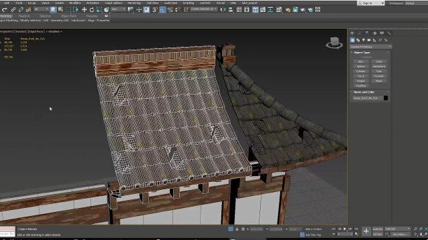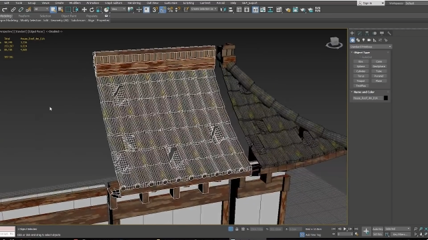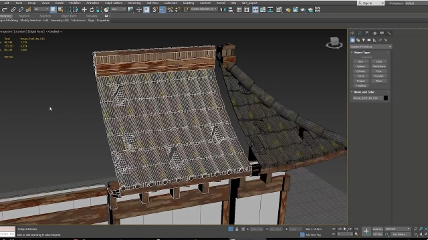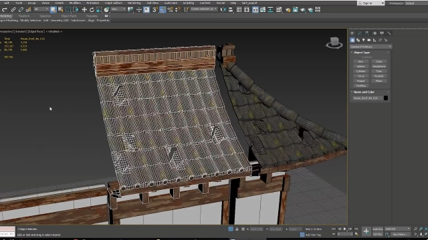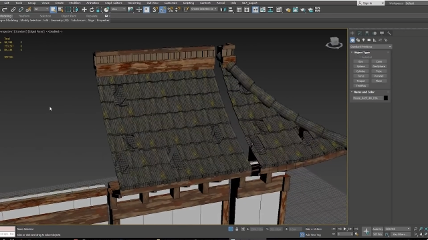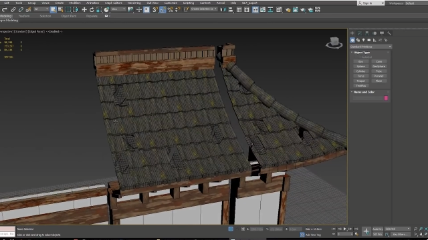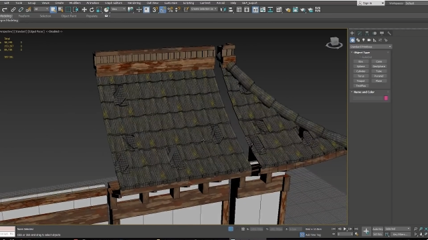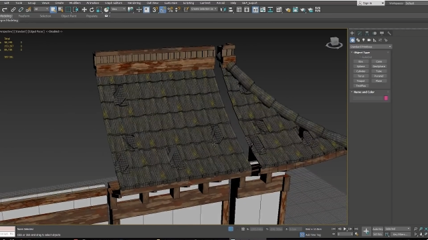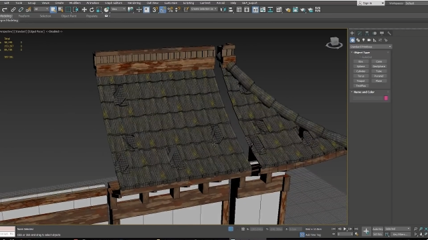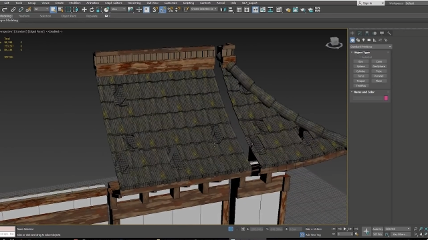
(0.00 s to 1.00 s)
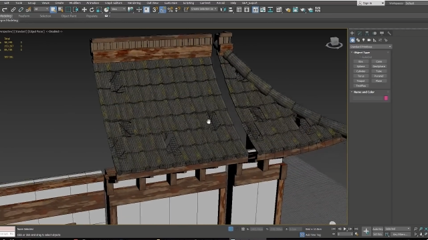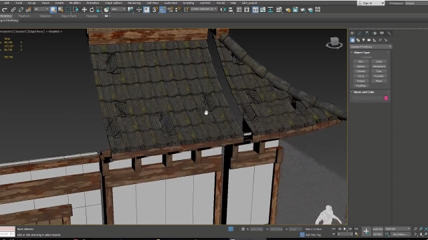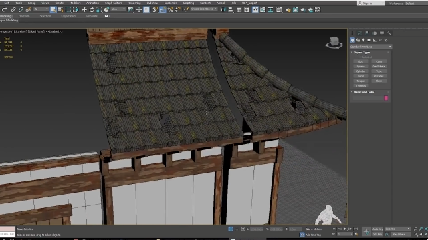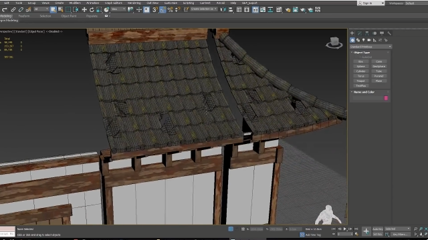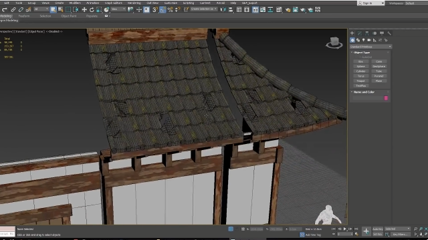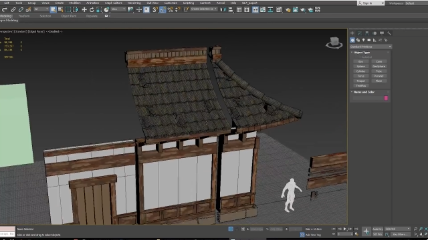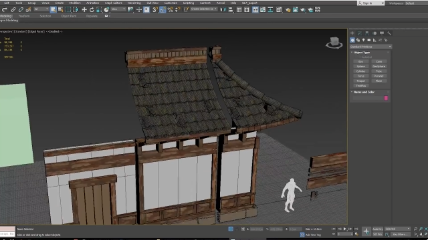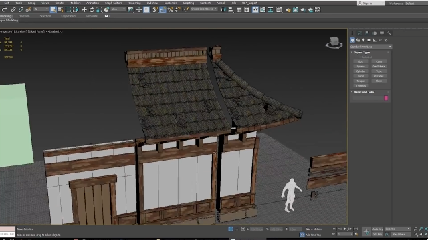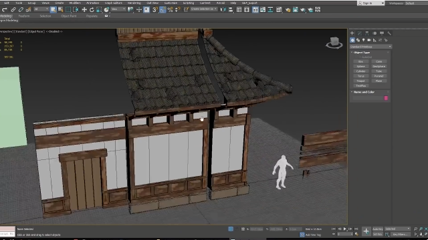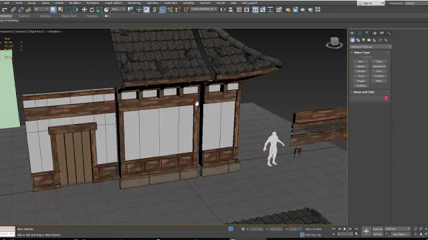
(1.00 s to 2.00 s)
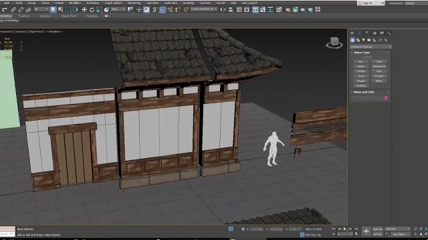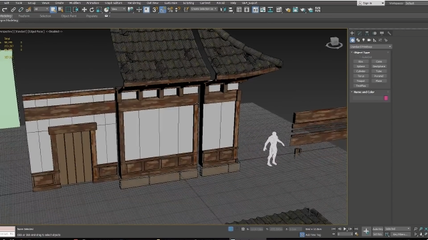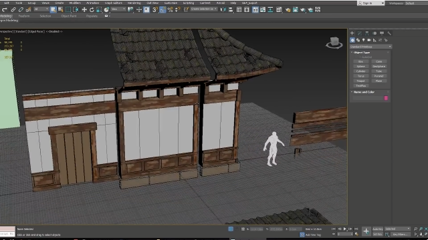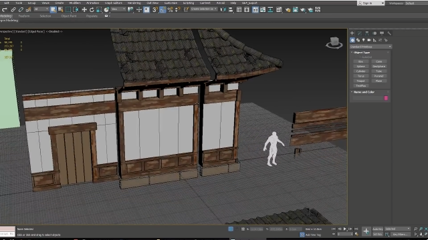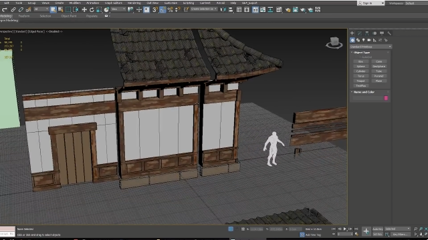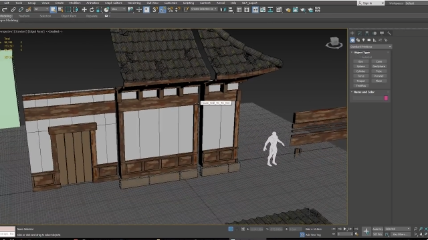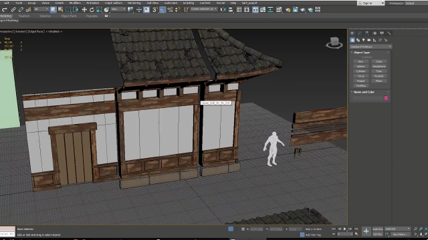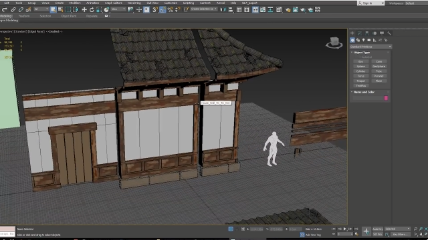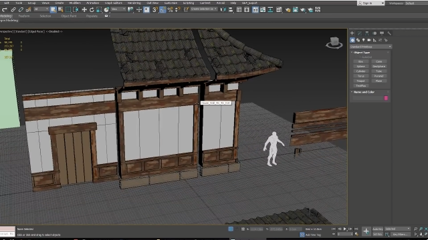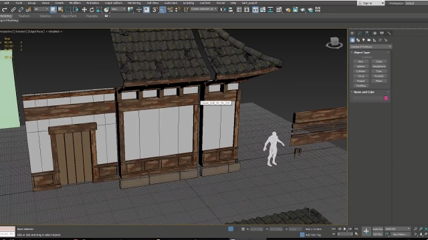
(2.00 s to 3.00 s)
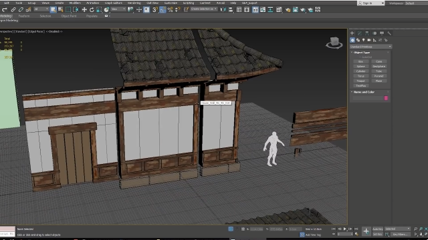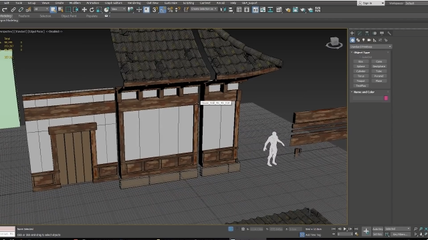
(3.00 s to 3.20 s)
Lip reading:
[unreadable: no face in view]